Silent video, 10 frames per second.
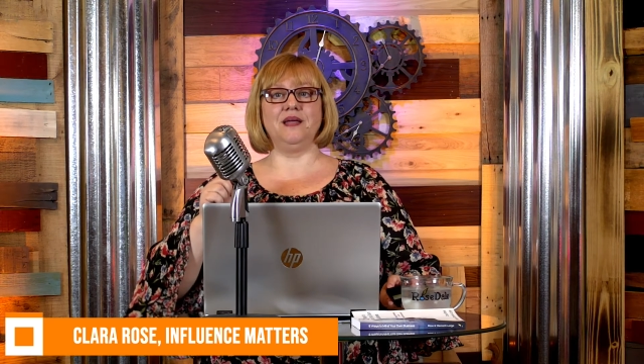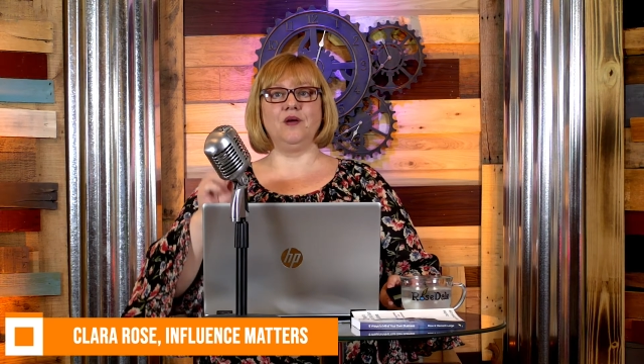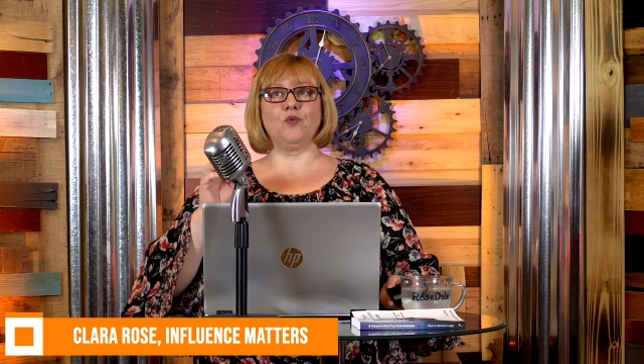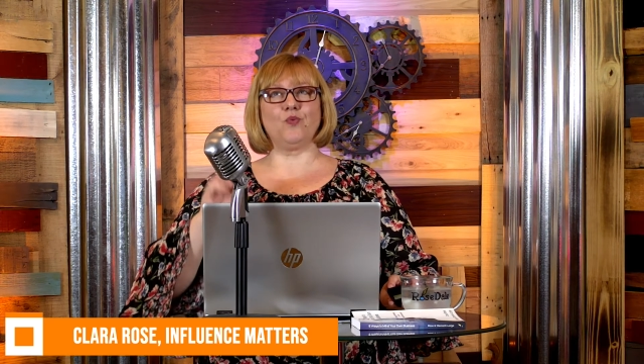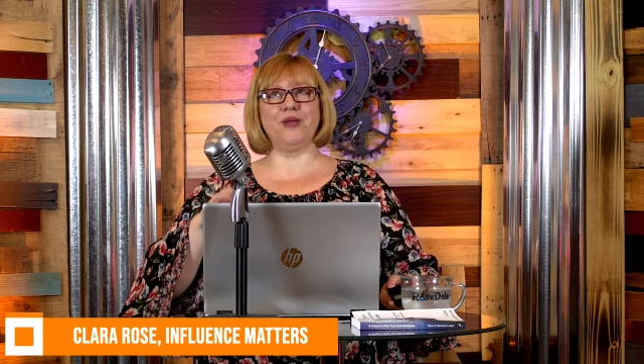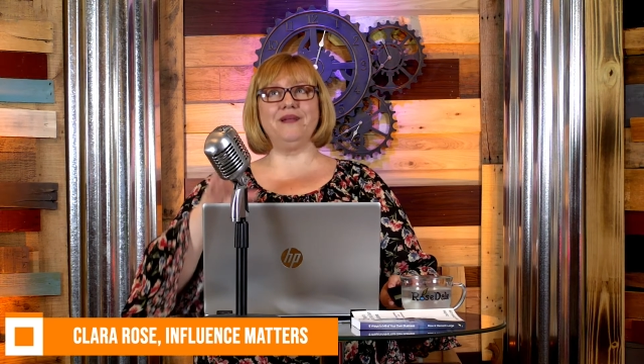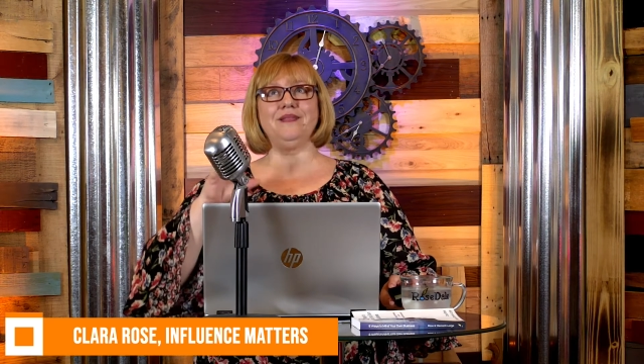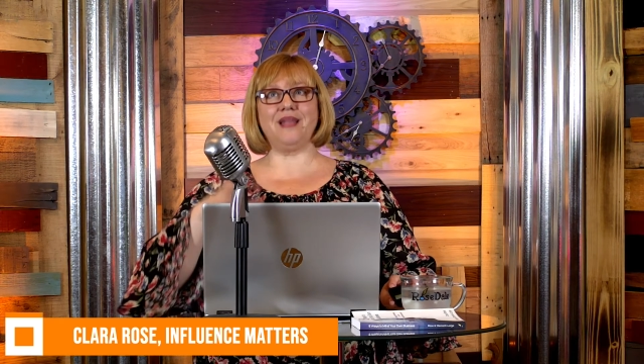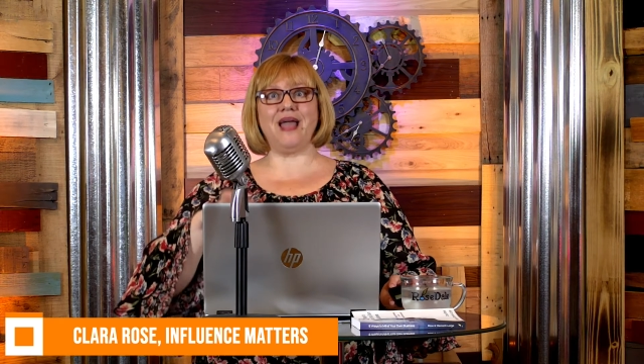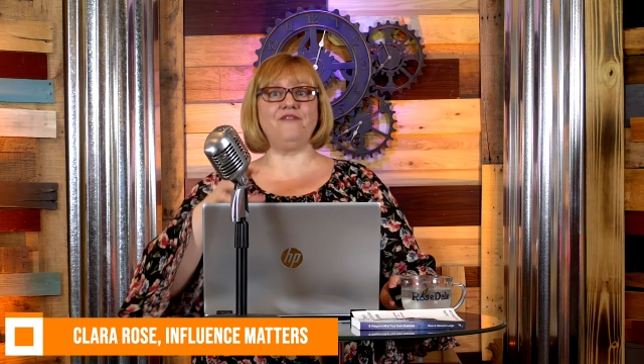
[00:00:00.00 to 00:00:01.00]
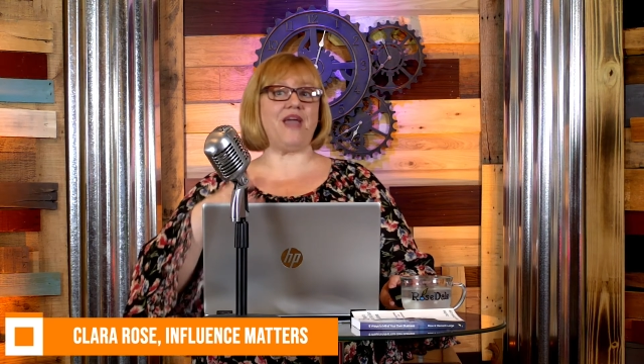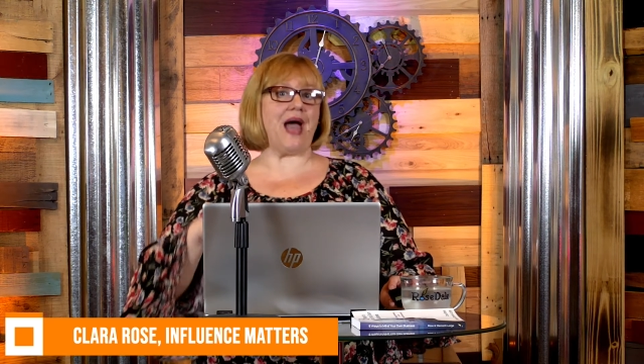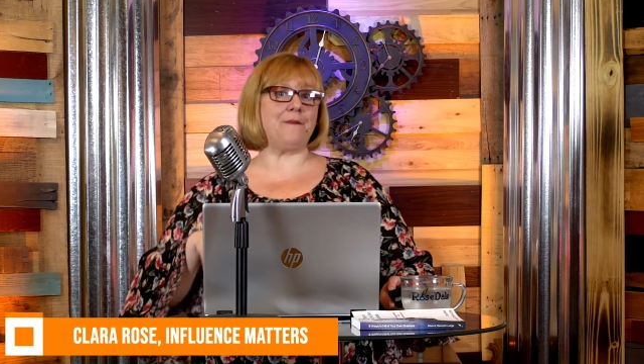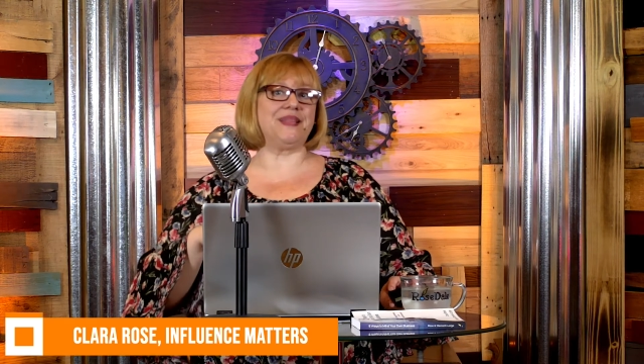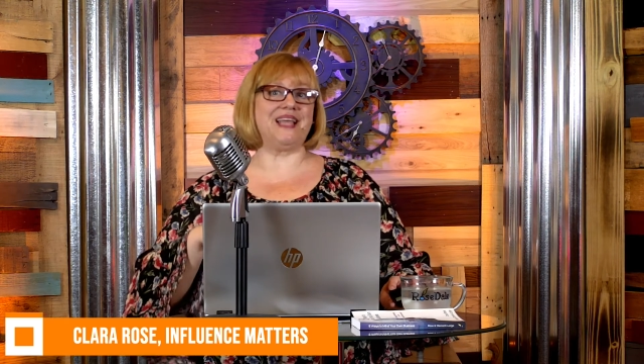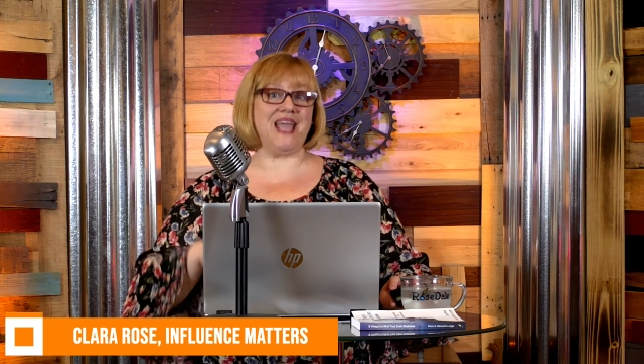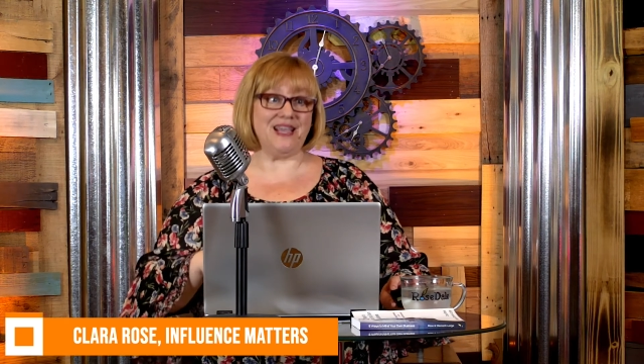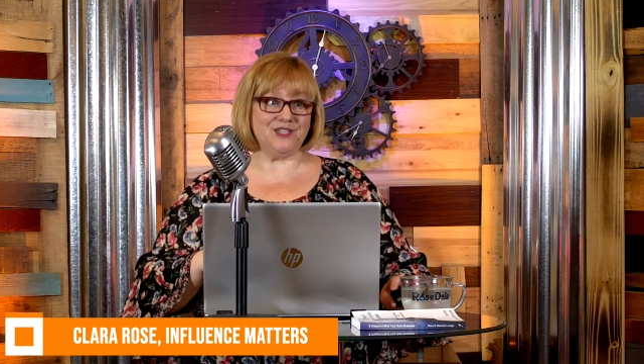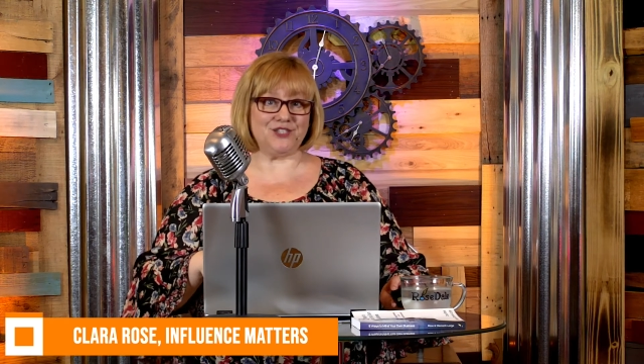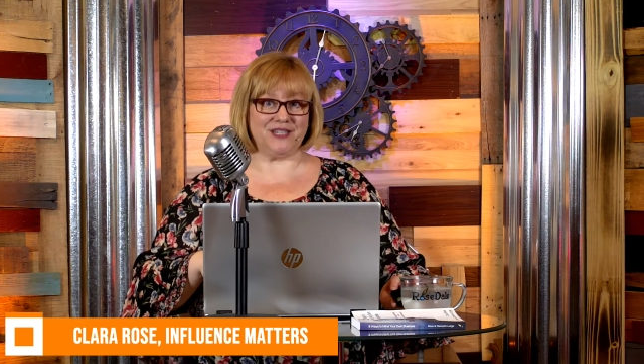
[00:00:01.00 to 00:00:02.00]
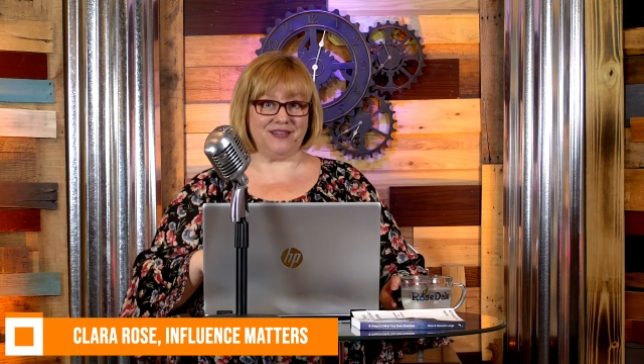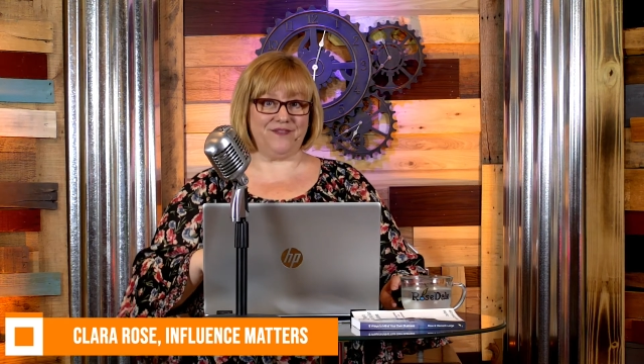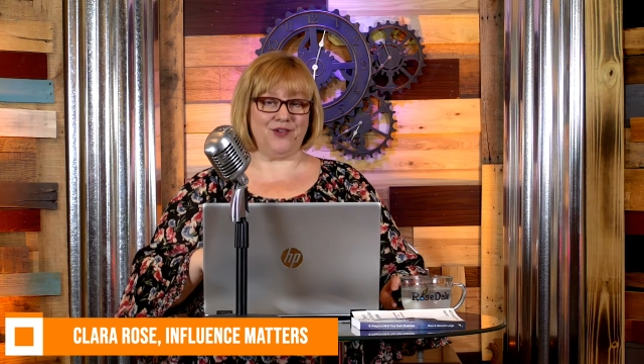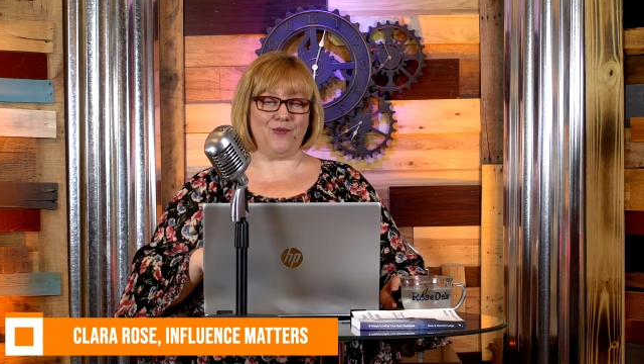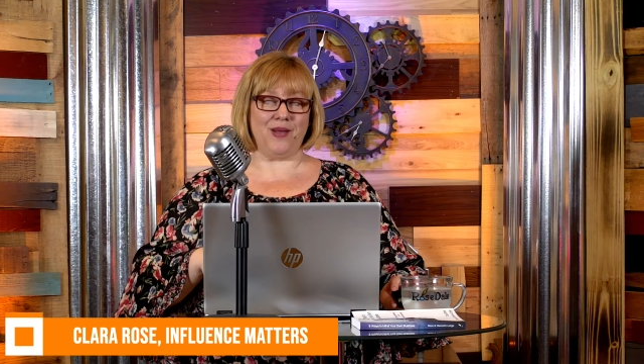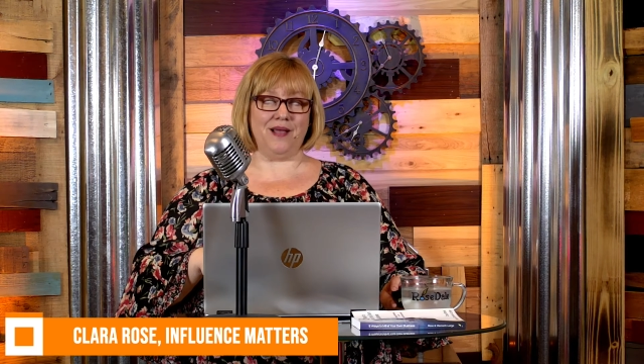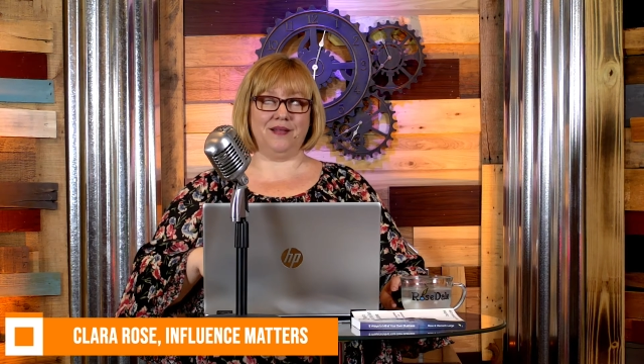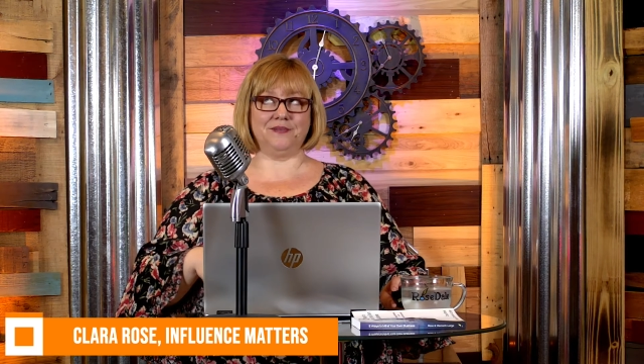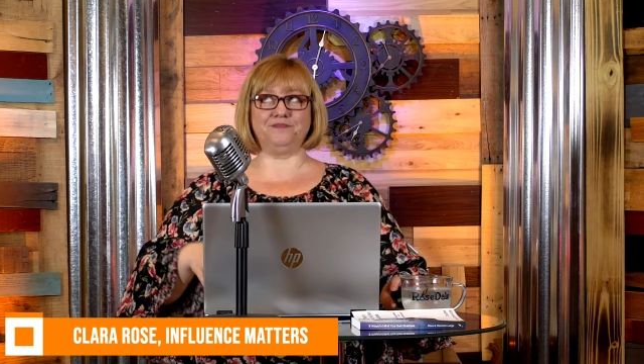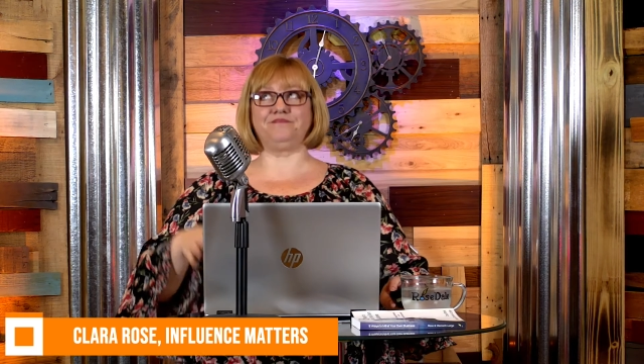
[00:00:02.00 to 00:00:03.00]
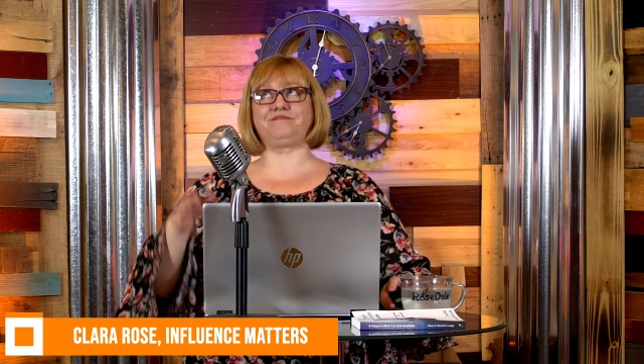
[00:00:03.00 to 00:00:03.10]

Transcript: real life application, if you will,